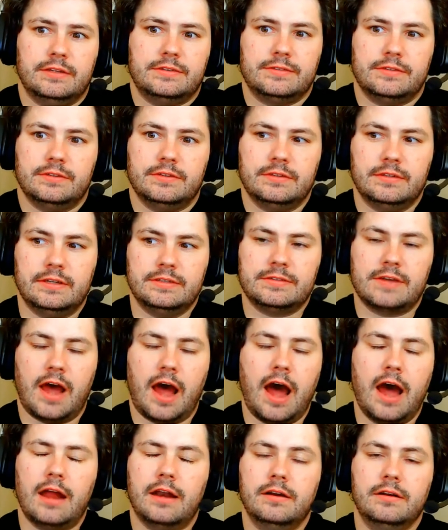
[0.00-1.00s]
a
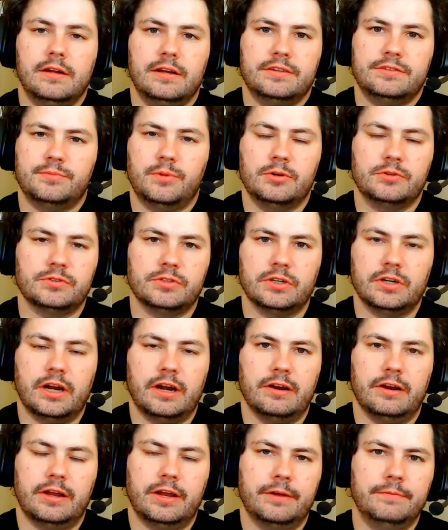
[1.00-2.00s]
hot exposure area.